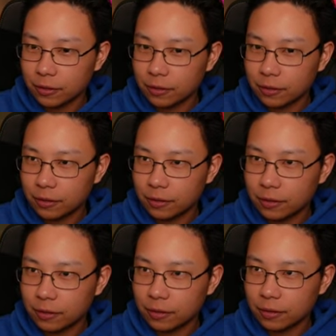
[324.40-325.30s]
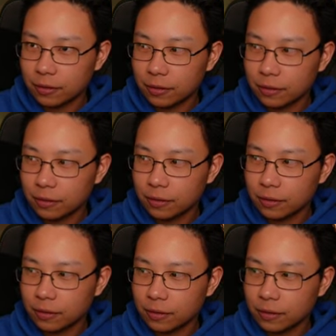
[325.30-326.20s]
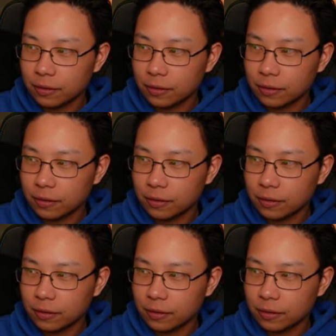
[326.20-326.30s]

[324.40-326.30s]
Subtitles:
Nothing is said.